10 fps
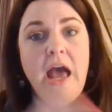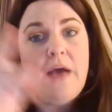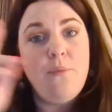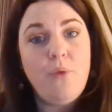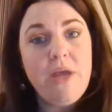
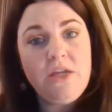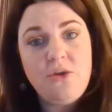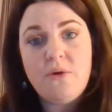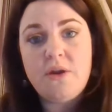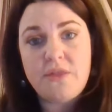And when
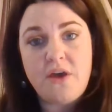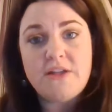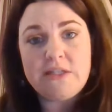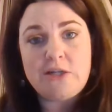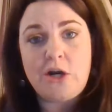your
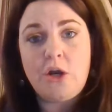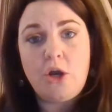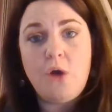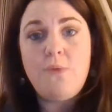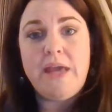thoughts start
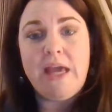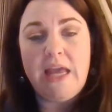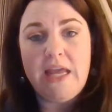going